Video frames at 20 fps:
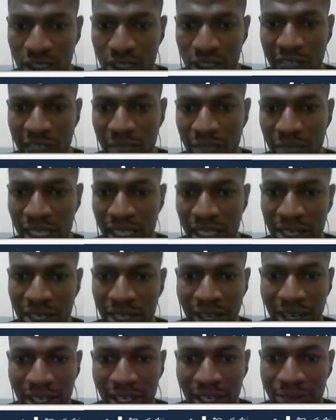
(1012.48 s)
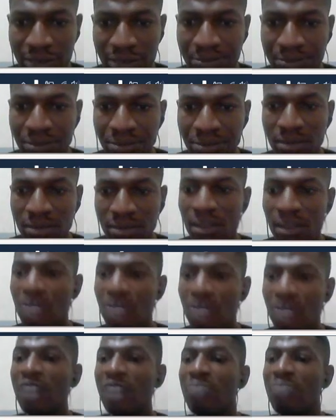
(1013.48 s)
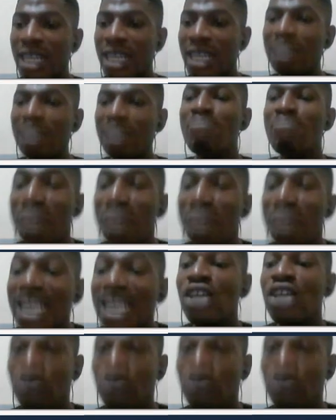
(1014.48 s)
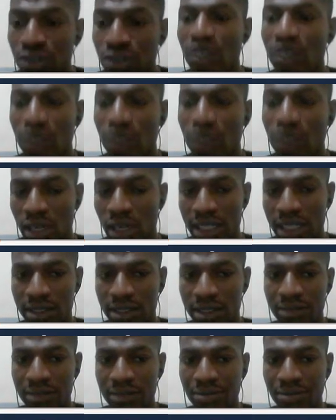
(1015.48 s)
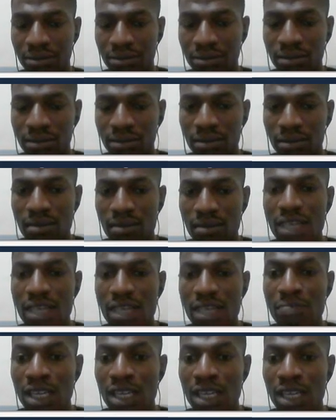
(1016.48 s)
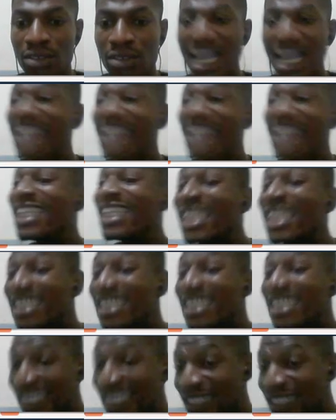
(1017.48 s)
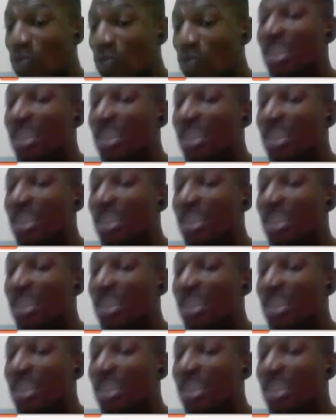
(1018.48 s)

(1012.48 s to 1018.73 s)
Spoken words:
would you have made right now? You would have made millions of dollars. Millions, at least